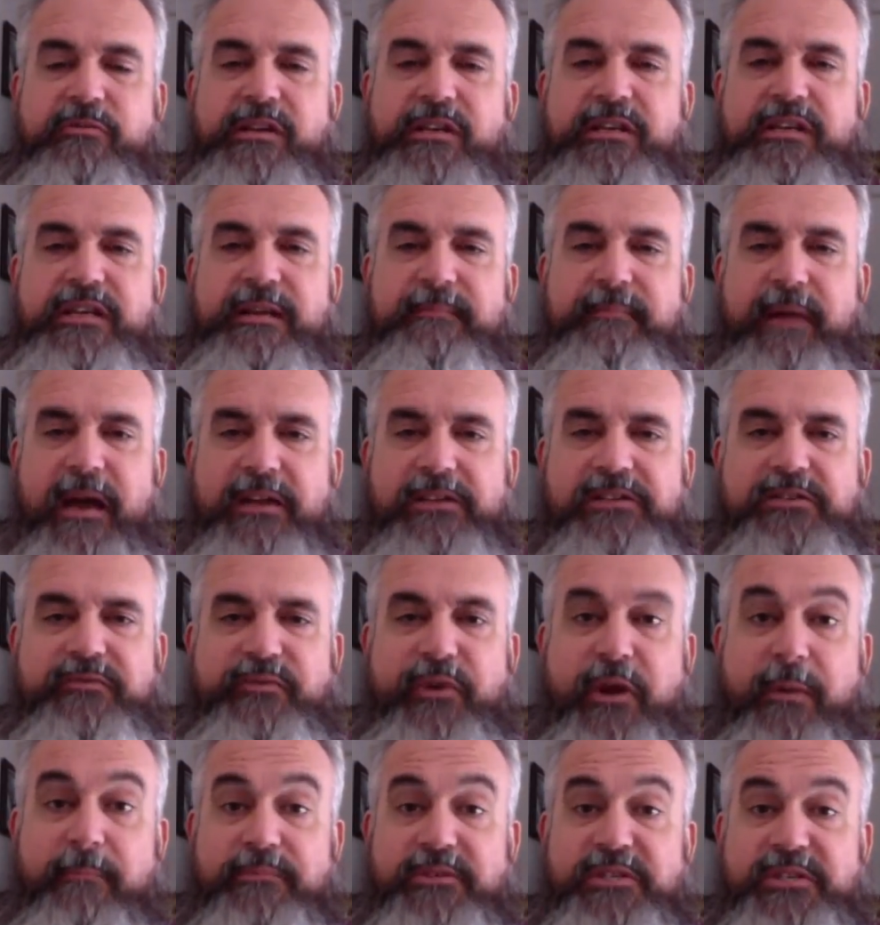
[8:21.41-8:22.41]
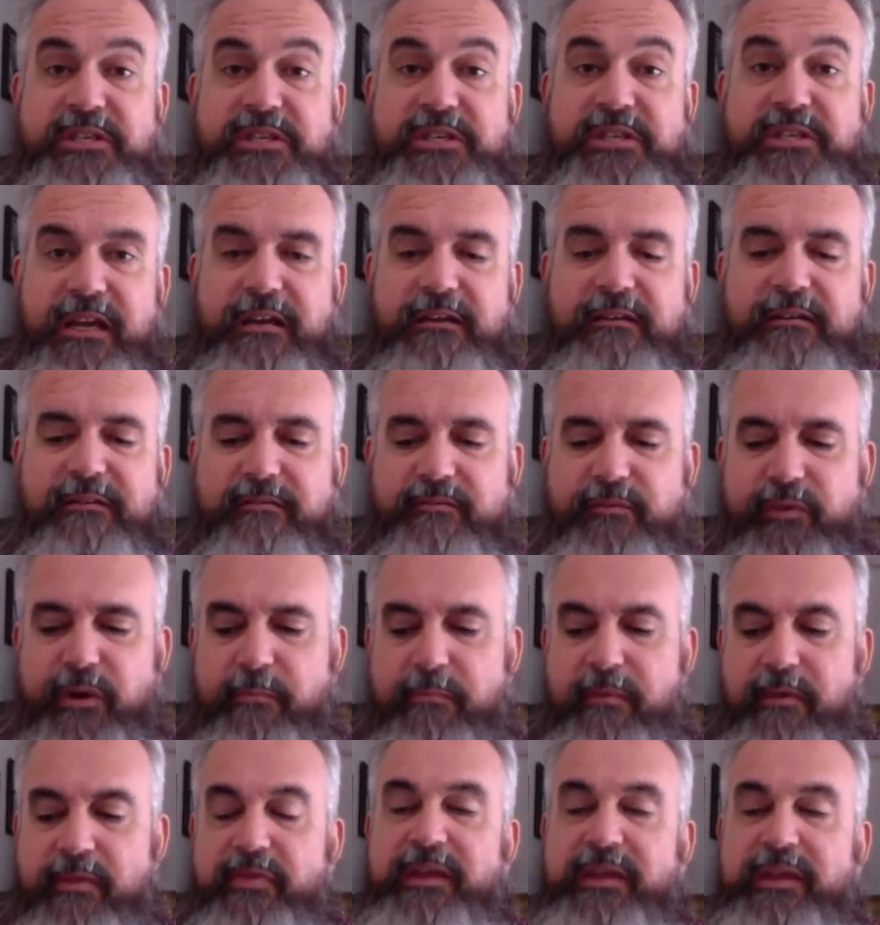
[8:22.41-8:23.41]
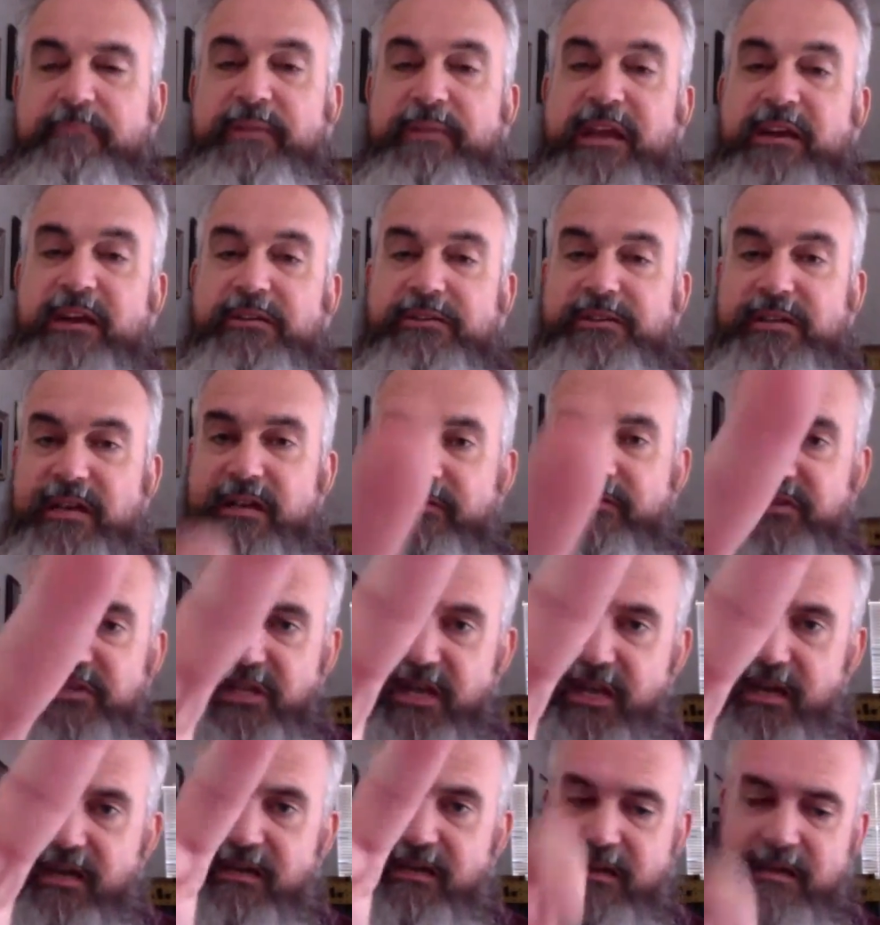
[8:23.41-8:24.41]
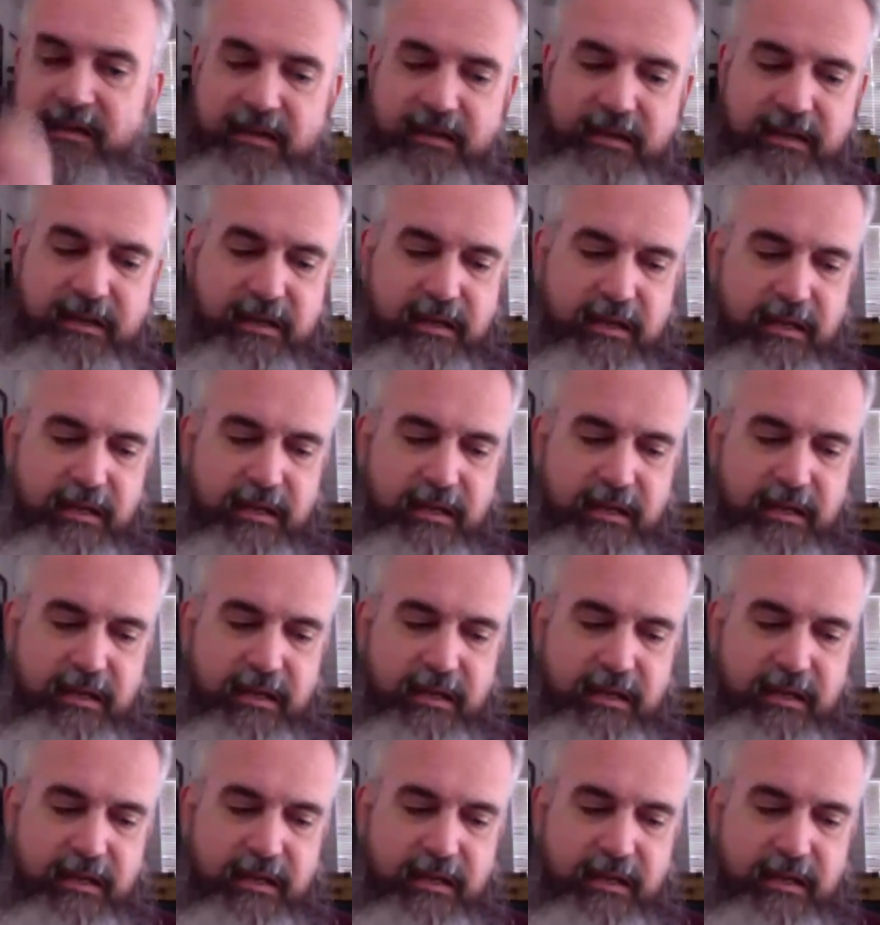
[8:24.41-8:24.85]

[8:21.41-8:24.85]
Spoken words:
to redeem us from sin, from the penalty of sin,